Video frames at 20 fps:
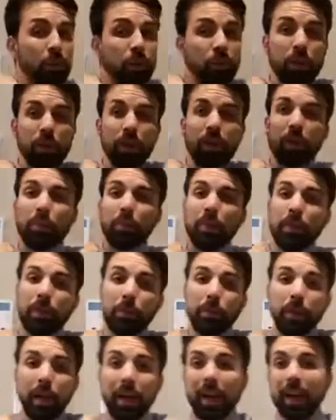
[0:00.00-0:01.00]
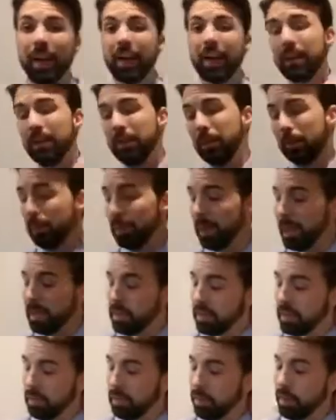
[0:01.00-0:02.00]
in between our mid-back, at the
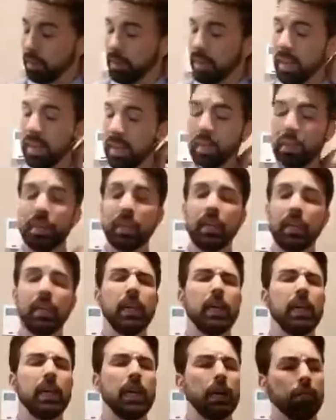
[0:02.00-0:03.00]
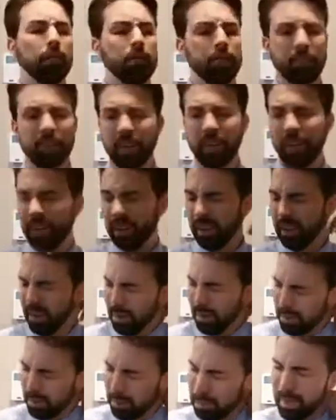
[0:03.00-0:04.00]
base of our neck, and we say,
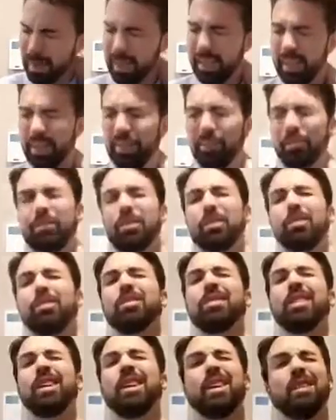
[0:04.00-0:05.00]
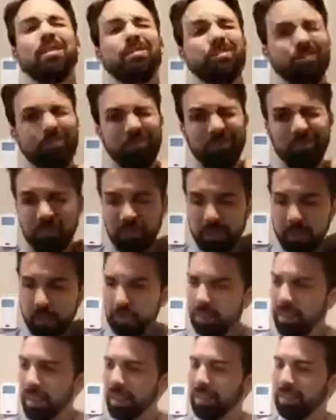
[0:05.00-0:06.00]
oh man, it feels like
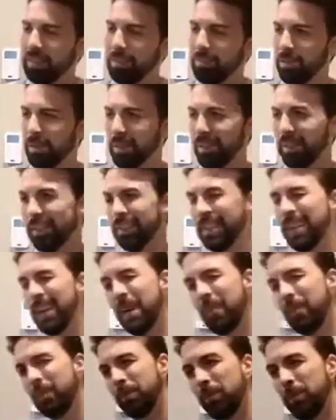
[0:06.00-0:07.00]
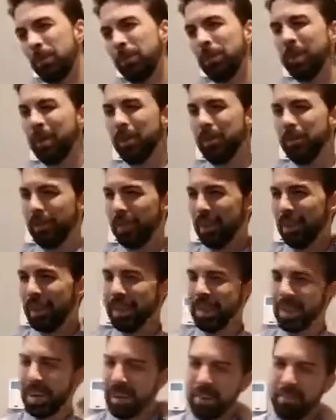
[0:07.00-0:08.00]
someone's stabbing me with a
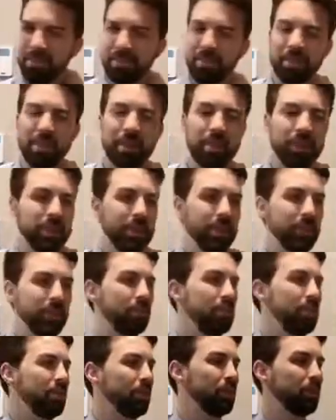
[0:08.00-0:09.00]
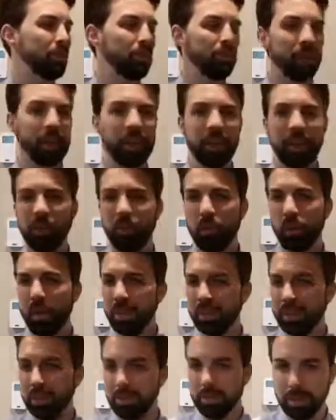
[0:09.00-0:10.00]
knife. It feels like my head
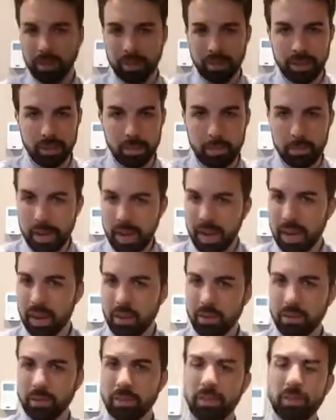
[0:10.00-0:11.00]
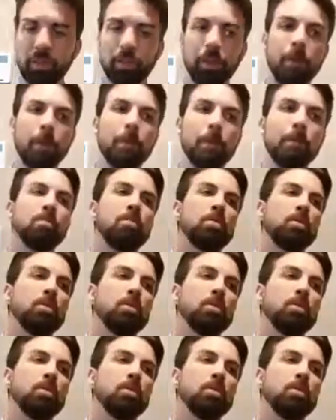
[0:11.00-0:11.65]
weighs 1,000,000 pounds.